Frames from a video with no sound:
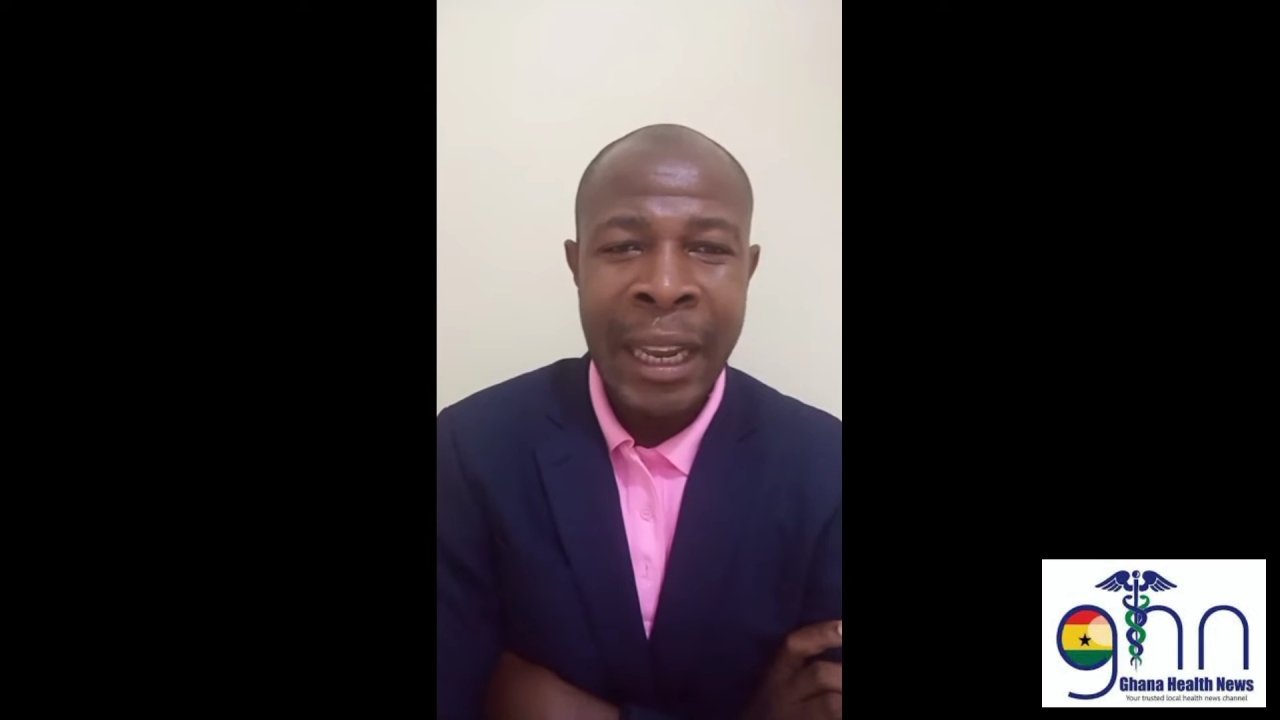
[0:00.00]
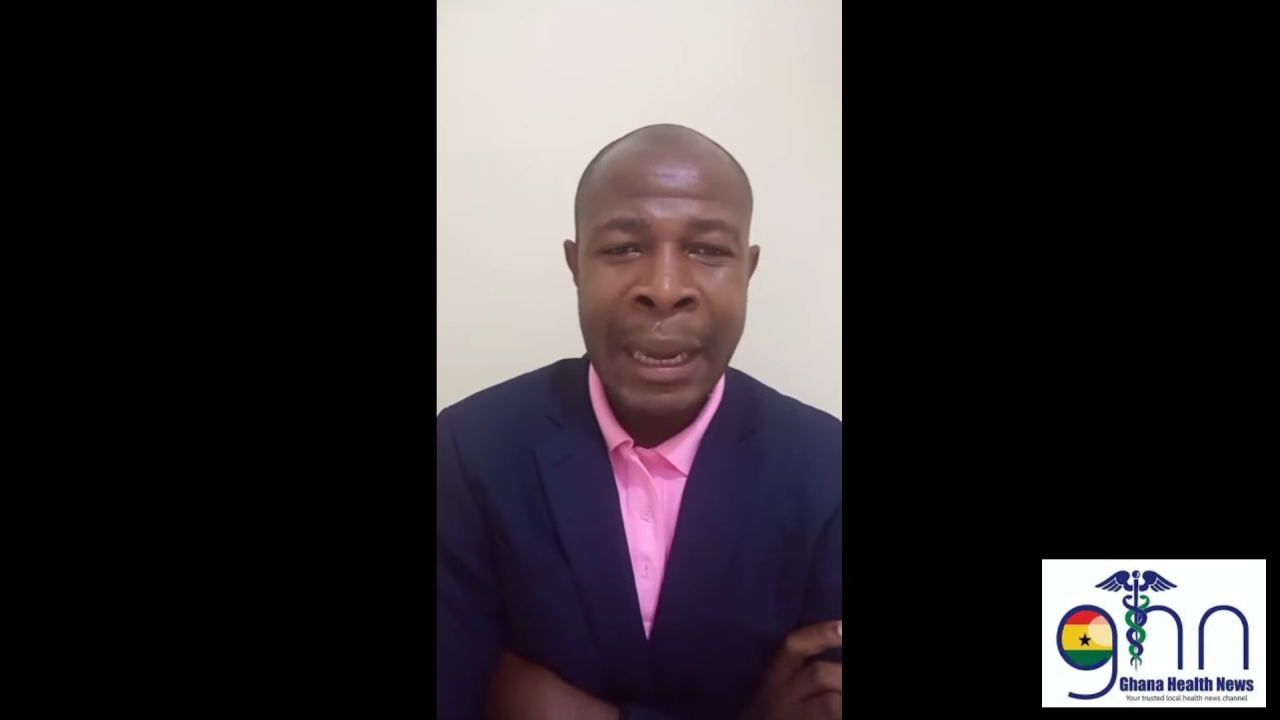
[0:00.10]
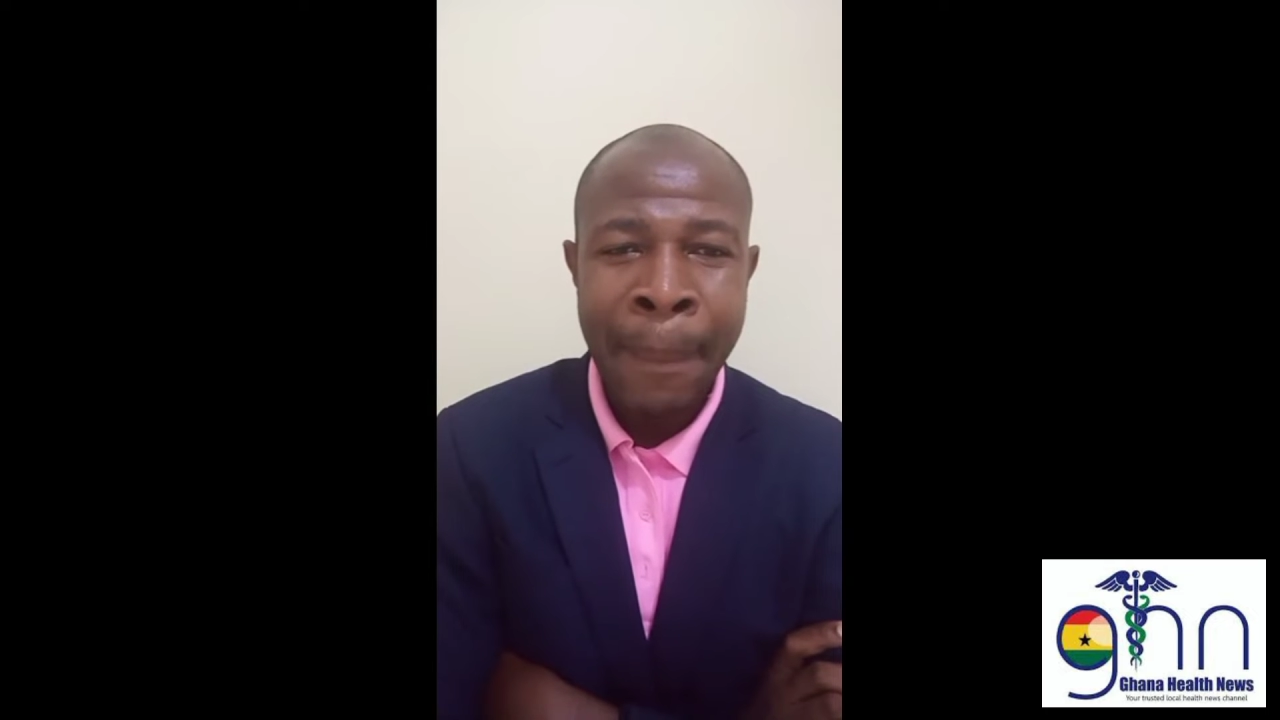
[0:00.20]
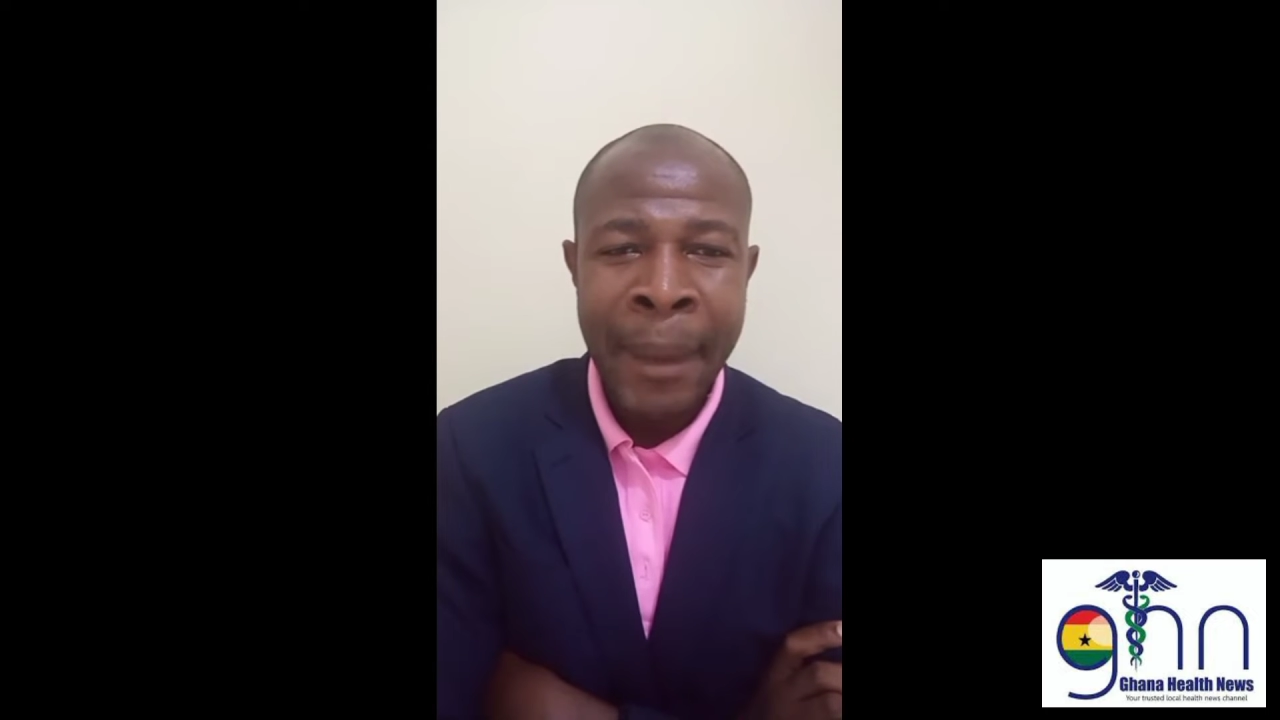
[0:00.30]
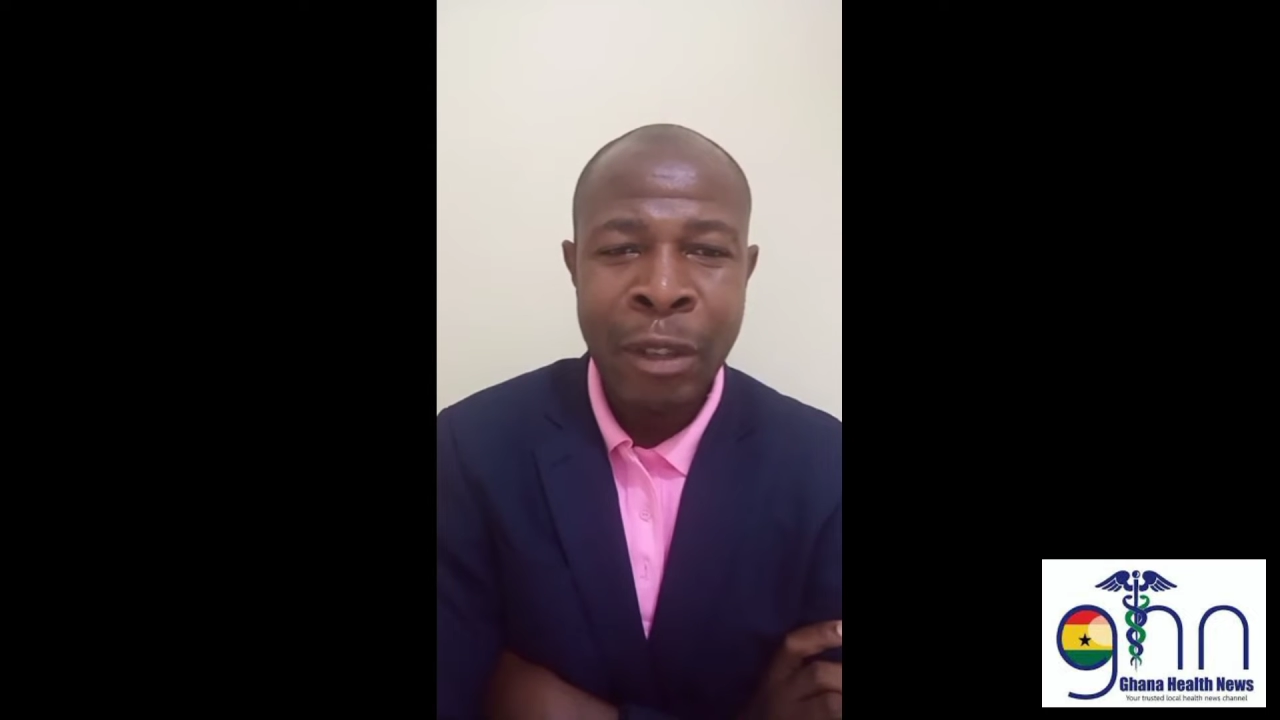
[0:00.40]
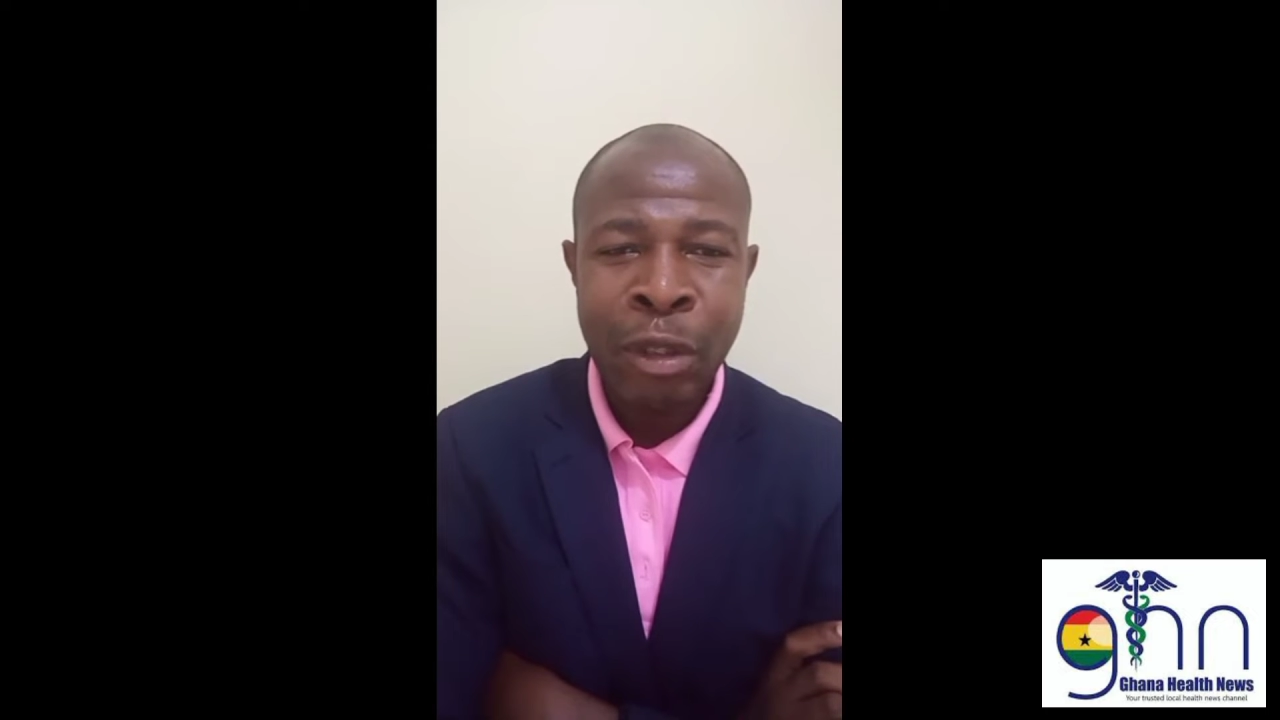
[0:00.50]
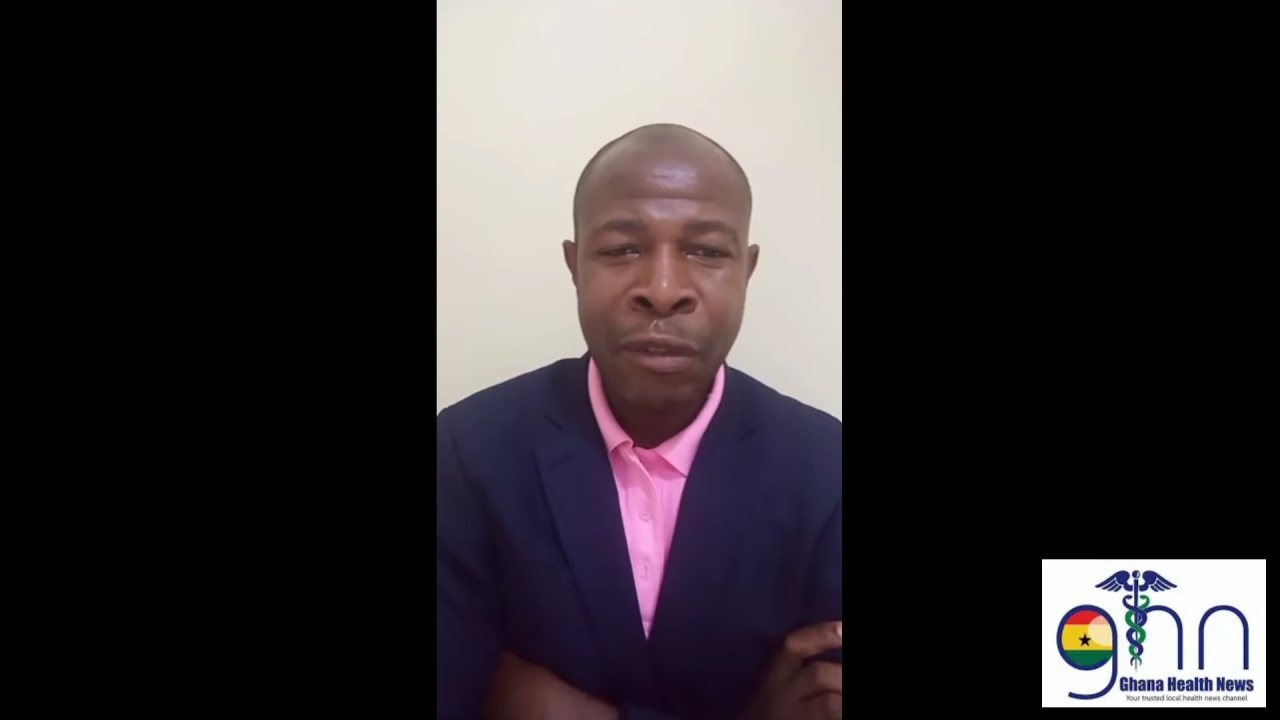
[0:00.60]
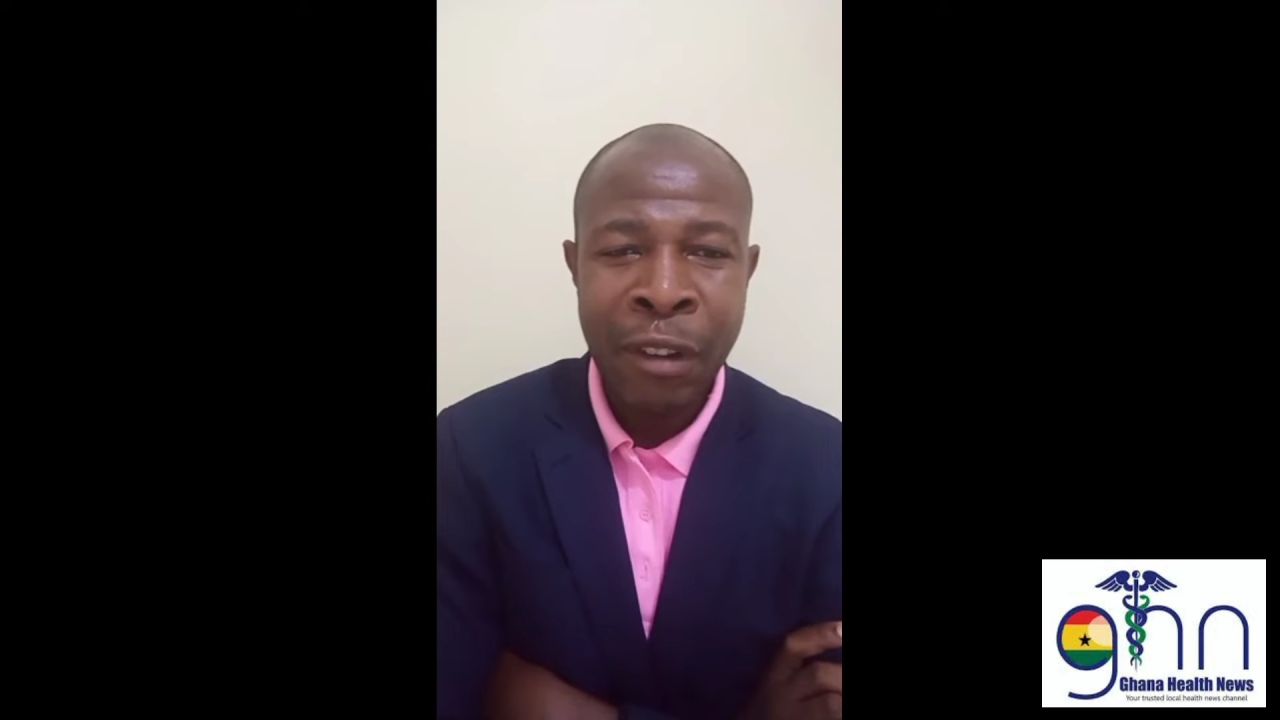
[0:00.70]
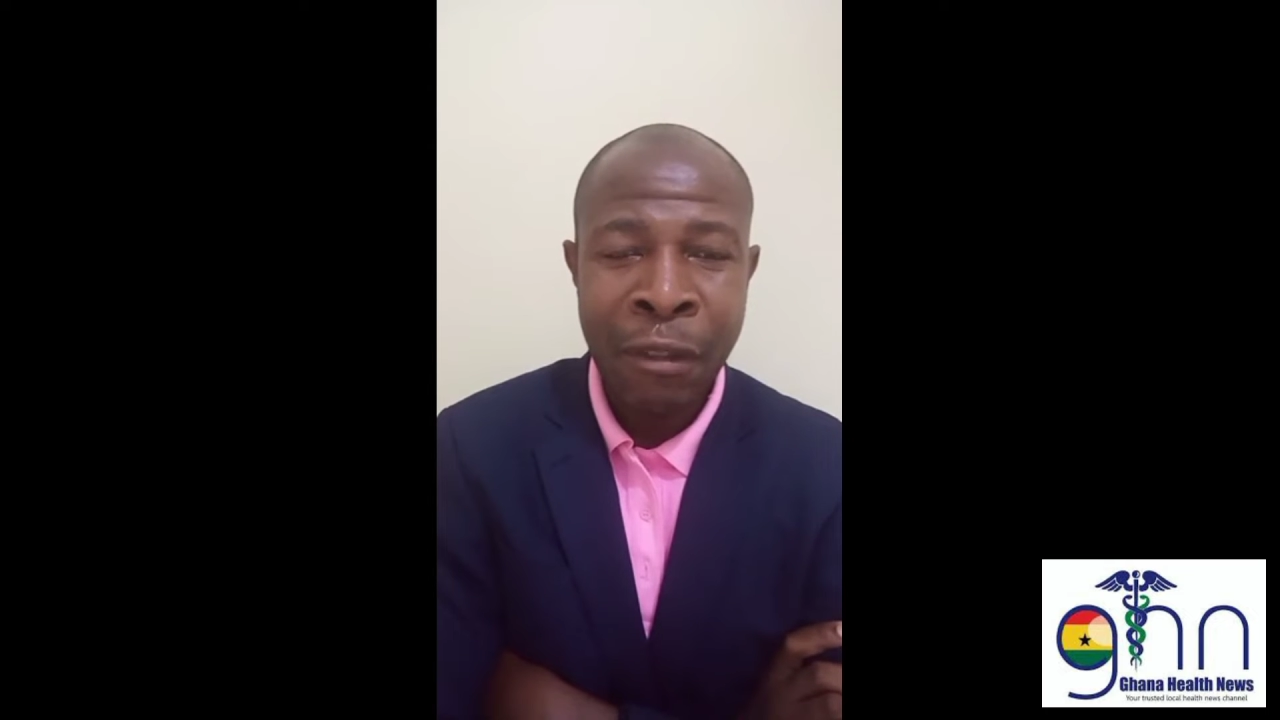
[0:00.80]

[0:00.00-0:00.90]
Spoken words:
in the month of